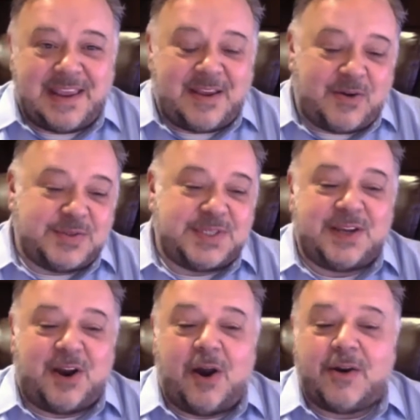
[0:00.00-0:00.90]

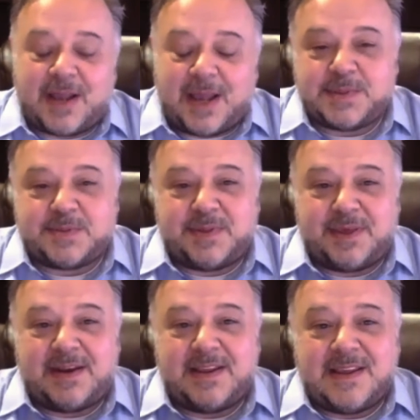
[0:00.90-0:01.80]
OCR comes with
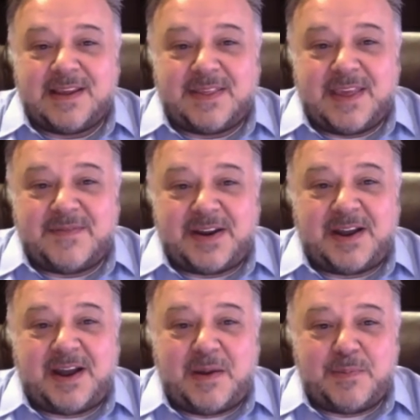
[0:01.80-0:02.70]
it. They've got a
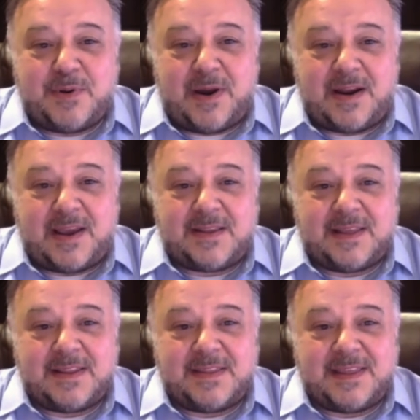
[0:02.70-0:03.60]
hub product
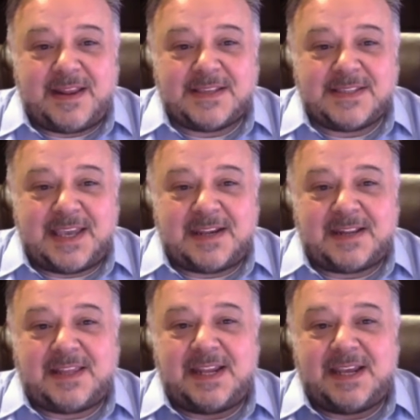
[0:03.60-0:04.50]
that has
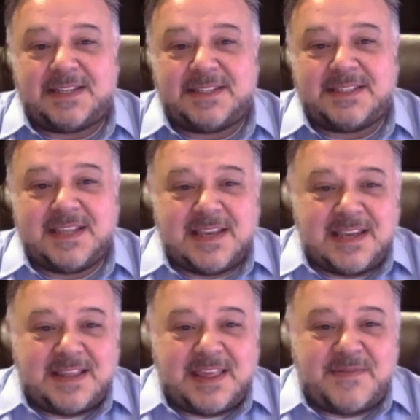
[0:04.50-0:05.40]
analytics.
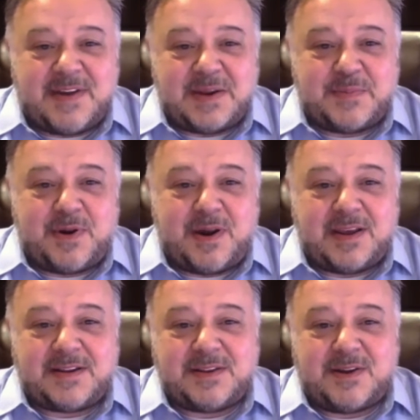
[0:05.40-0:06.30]
They've got a
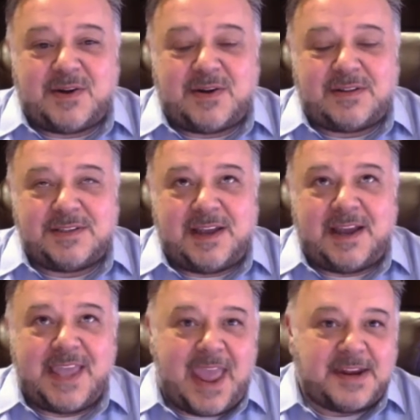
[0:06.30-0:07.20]
product called
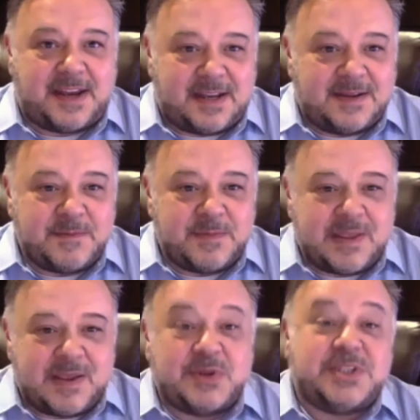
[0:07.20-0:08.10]
IATA,
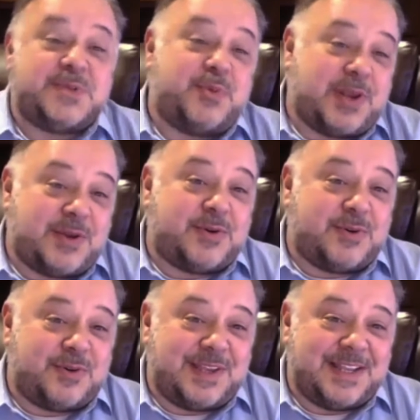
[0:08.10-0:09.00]
which is pretty
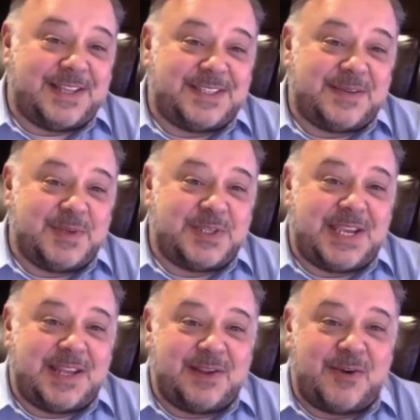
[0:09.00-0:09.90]
cool. It's a
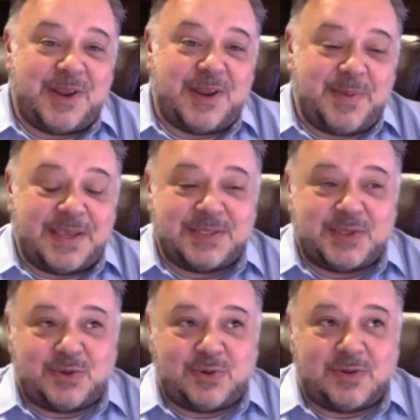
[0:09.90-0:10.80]
machine learning based
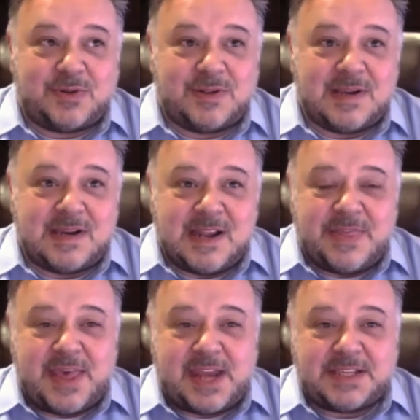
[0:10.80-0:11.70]
tool
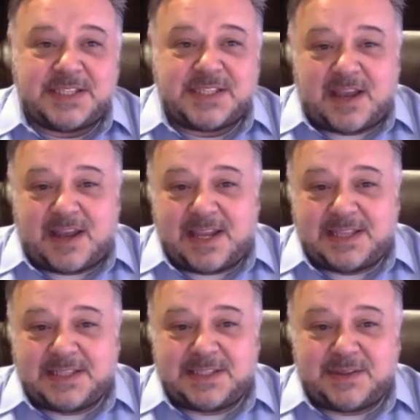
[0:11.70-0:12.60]
that
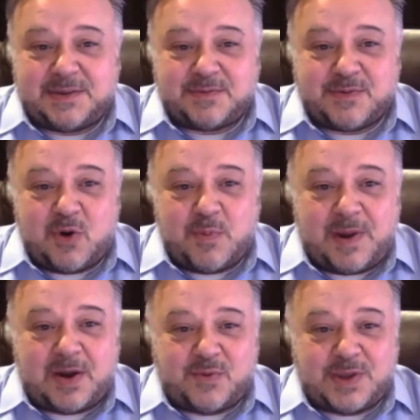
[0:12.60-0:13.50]
assigns the
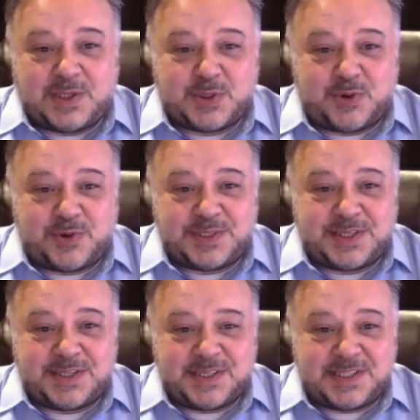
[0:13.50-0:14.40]
robot
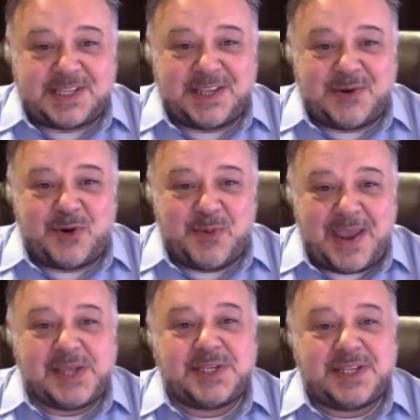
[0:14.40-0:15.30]
resources to the
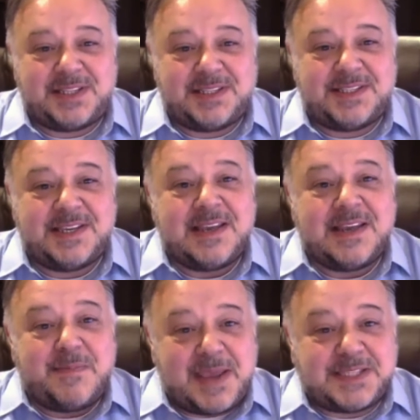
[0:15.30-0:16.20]
automations
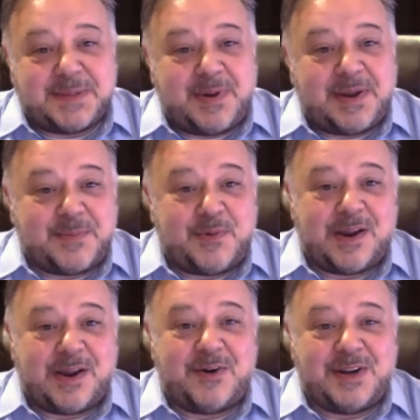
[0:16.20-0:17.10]
based upon the
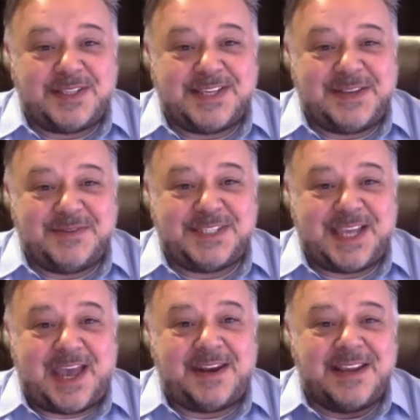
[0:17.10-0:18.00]
priorities that you
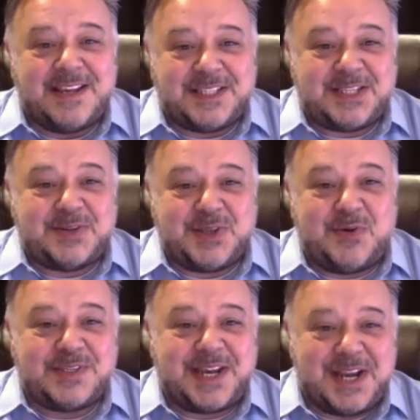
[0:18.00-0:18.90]
set. So it's
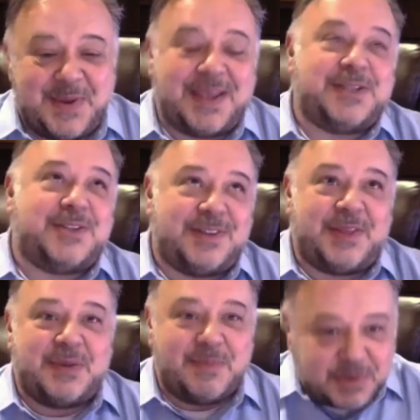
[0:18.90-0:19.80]
always kind of making sure
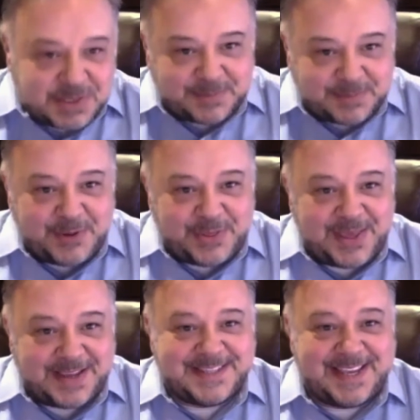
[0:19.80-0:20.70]
that the most important
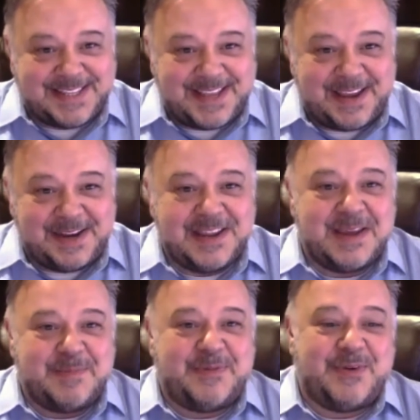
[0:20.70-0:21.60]
things get done
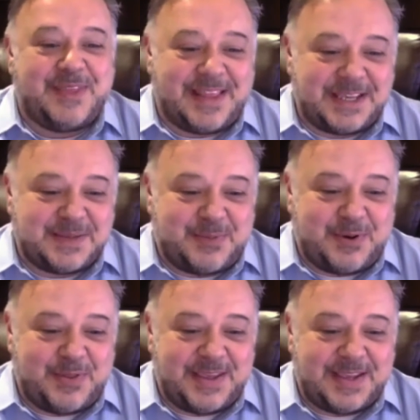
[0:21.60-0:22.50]
before the less
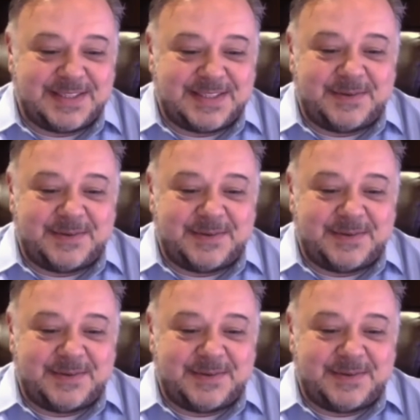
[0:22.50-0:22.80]
important things do.